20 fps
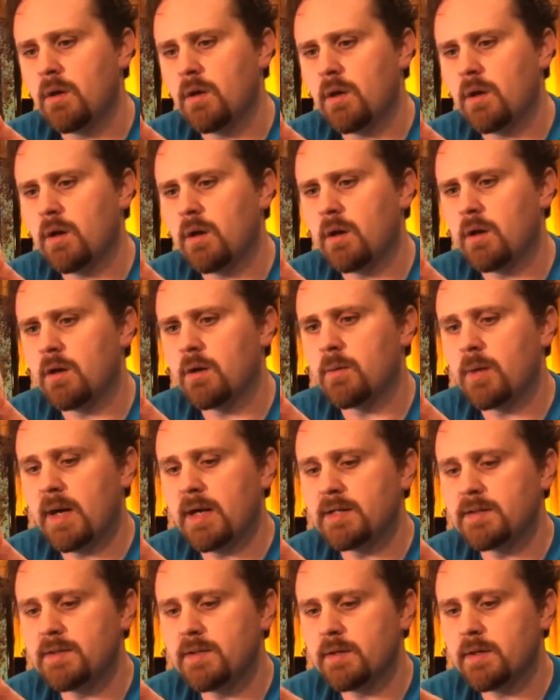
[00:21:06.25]
Uh, I,
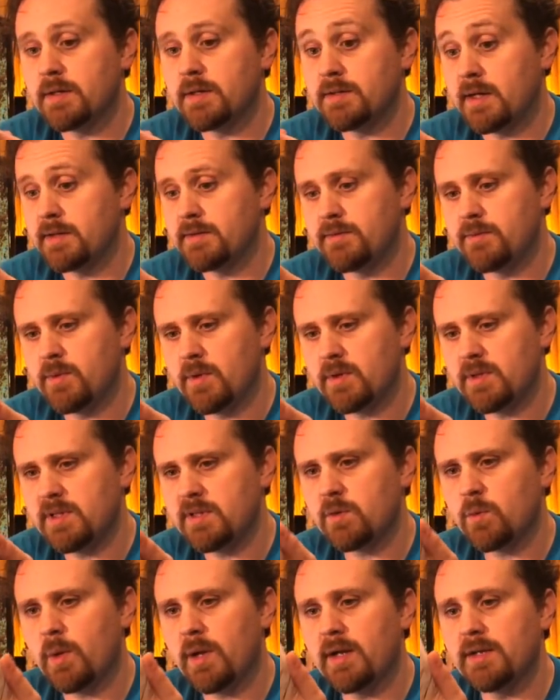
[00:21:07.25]
I, I,
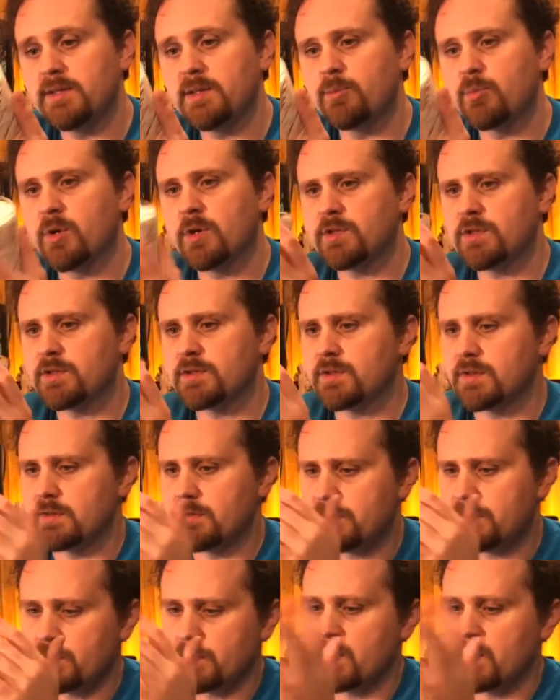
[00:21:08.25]
either way, I did purchase it
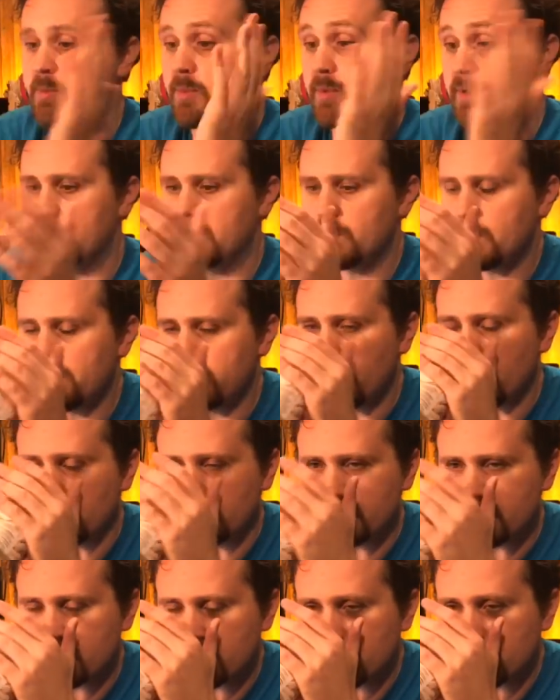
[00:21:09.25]
from them. But here we go.
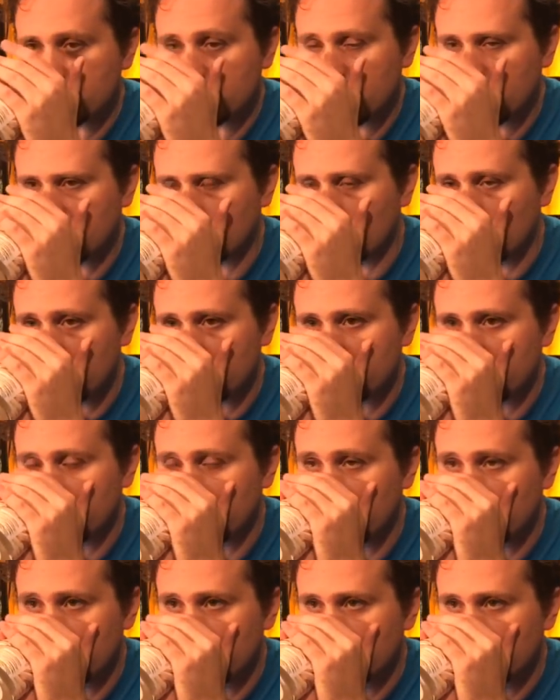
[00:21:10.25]
Let's let's take a whiff here.